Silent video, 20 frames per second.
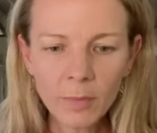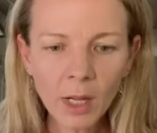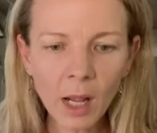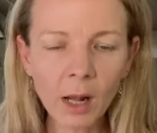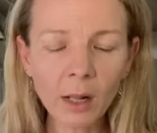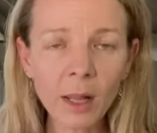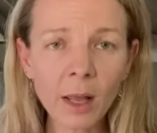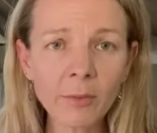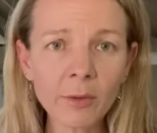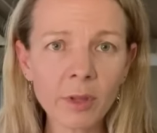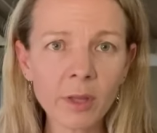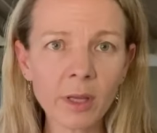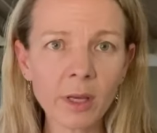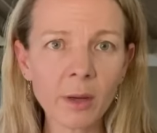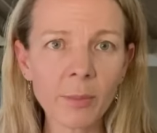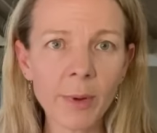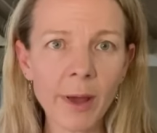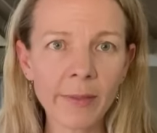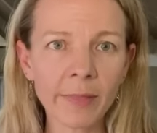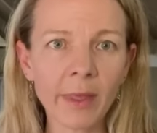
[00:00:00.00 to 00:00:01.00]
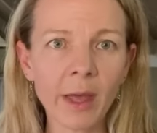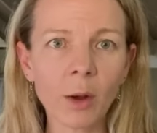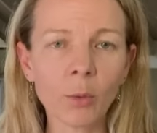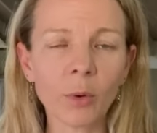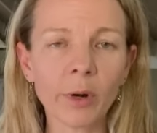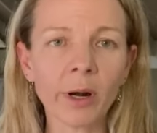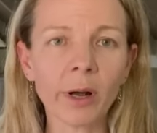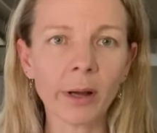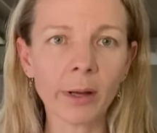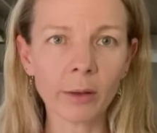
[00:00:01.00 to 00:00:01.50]
I'll have a think about that
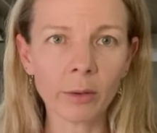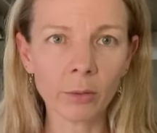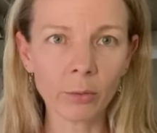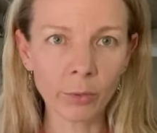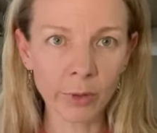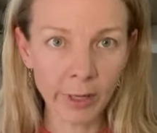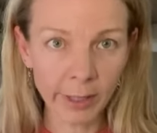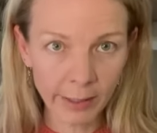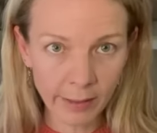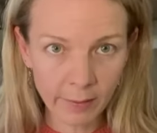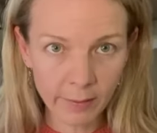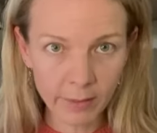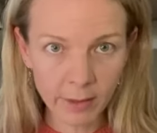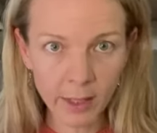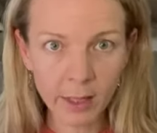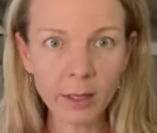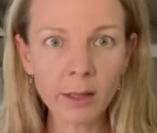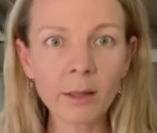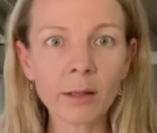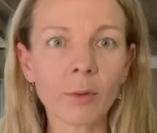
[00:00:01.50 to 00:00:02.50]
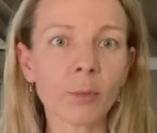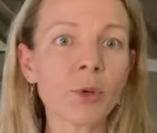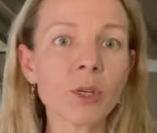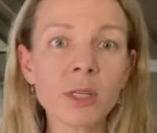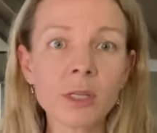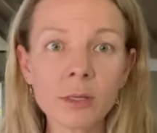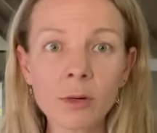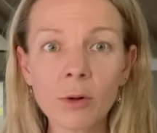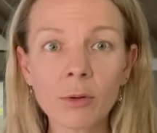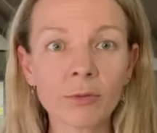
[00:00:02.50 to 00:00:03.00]
when I get there, which
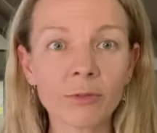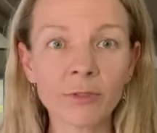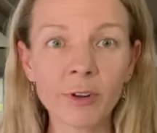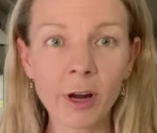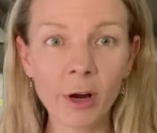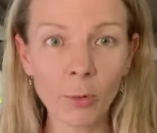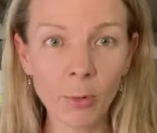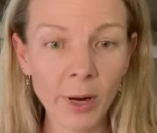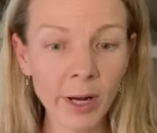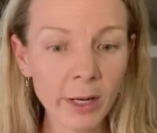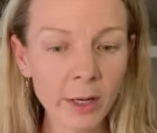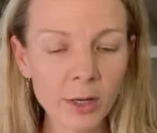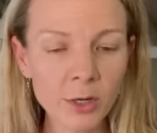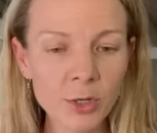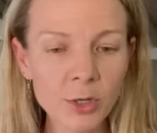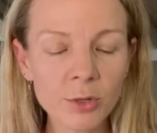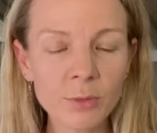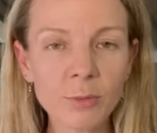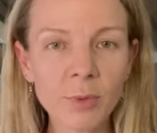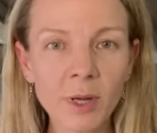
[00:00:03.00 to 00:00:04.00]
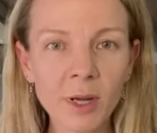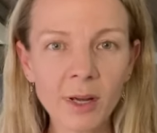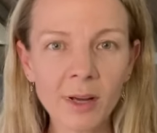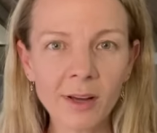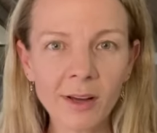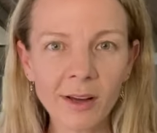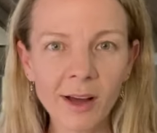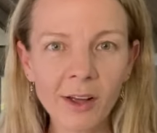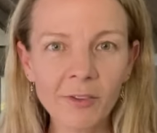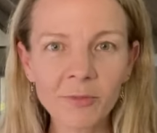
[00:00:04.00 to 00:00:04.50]
is not far away.
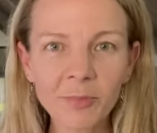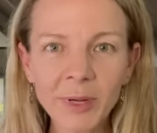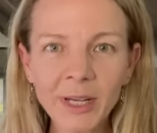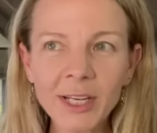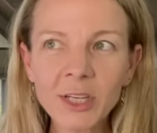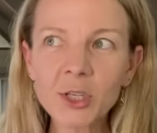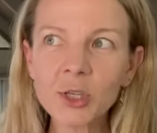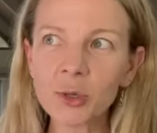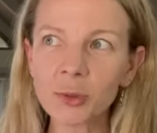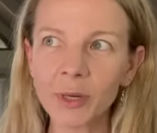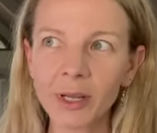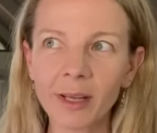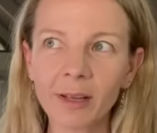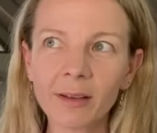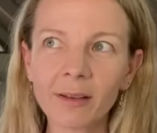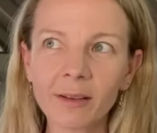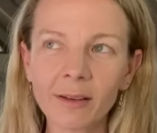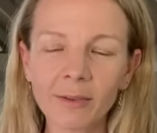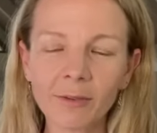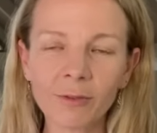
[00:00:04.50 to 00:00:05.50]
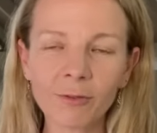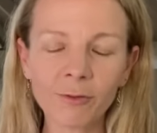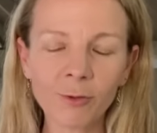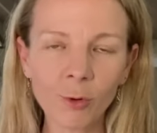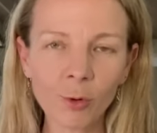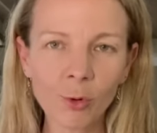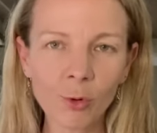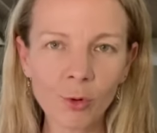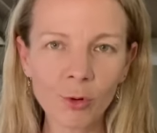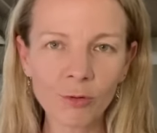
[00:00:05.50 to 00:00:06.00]
I've been doing
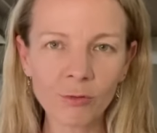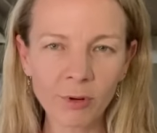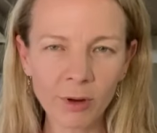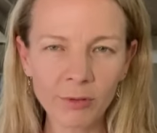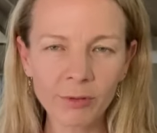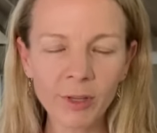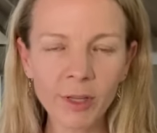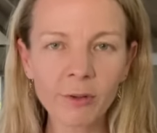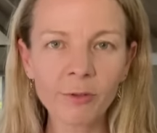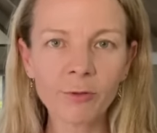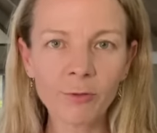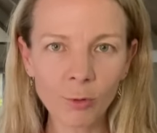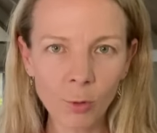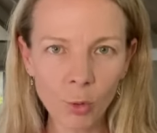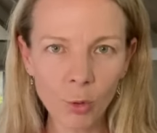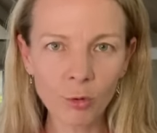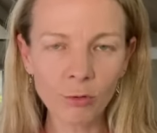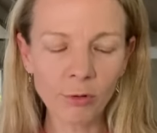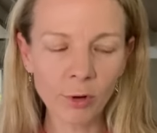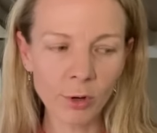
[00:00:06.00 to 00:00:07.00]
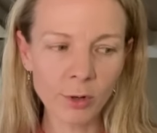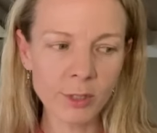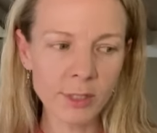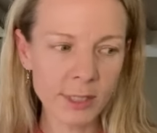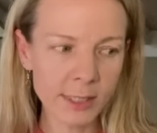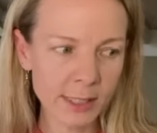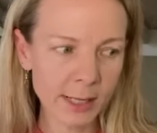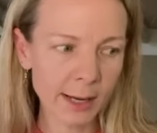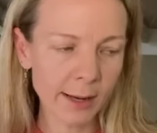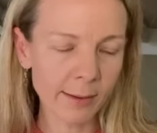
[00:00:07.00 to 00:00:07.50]
roughly four rows a
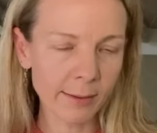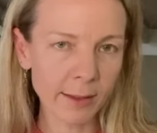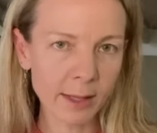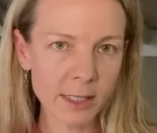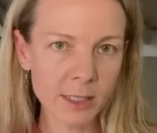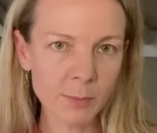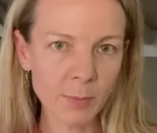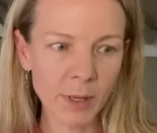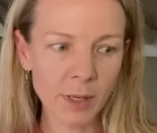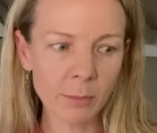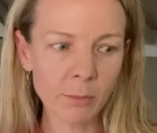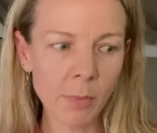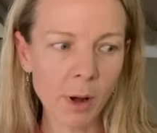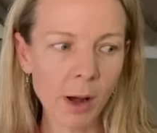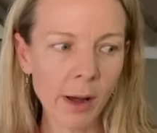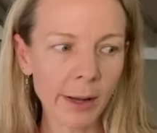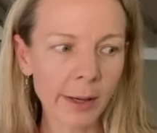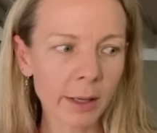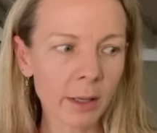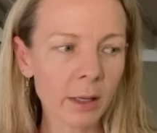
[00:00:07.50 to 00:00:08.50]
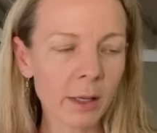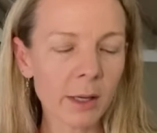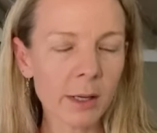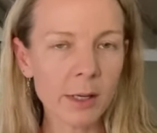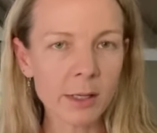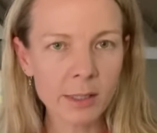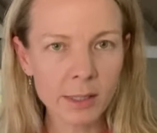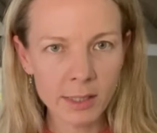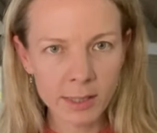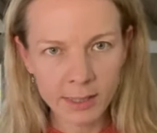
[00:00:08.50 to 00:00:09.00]
day. That's been my,
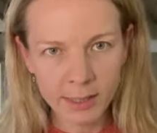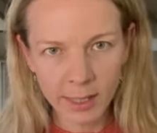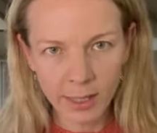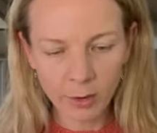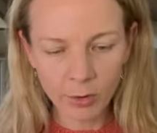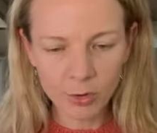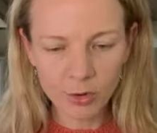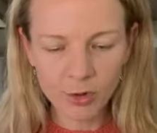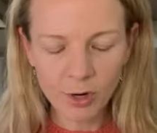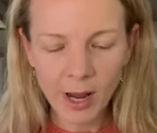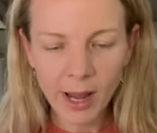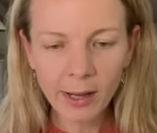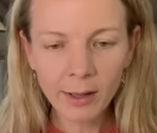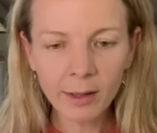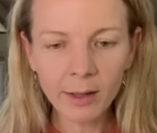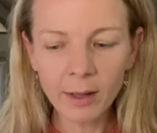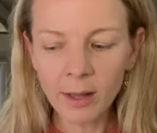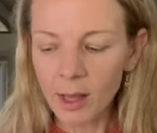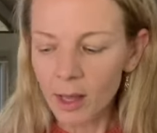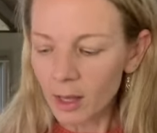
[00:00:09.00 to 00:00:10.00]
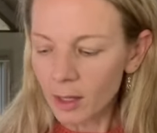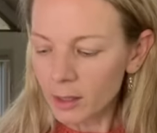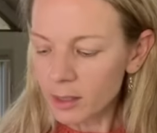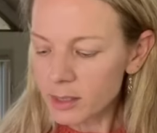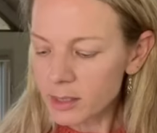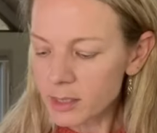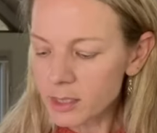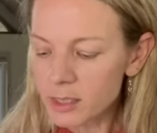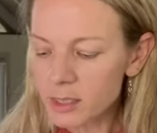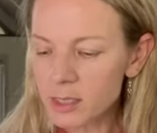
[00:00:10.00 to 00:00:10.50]
to stay on track.
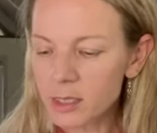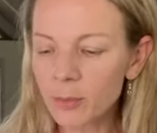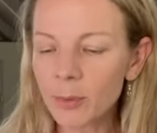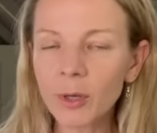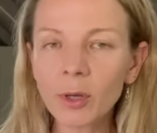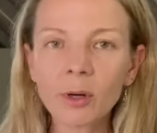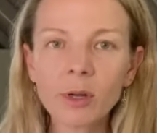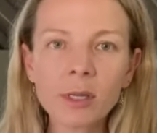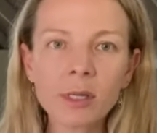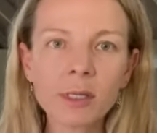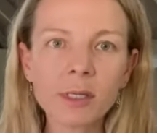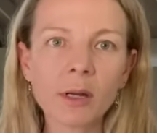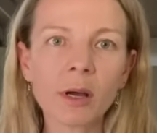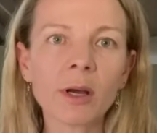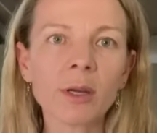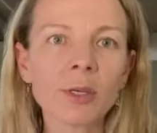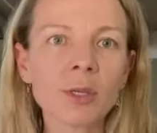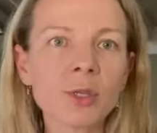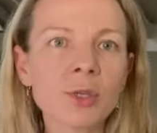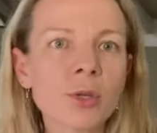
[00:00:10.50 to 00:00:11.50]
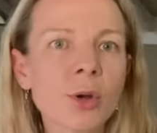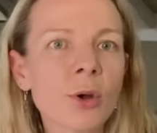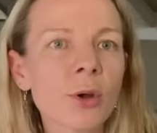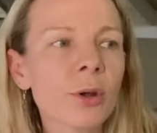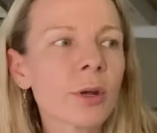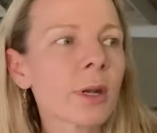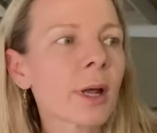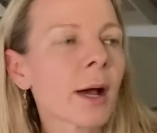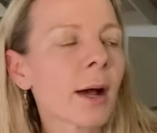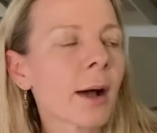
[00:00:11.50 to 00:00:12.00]
Because to be honest, I don't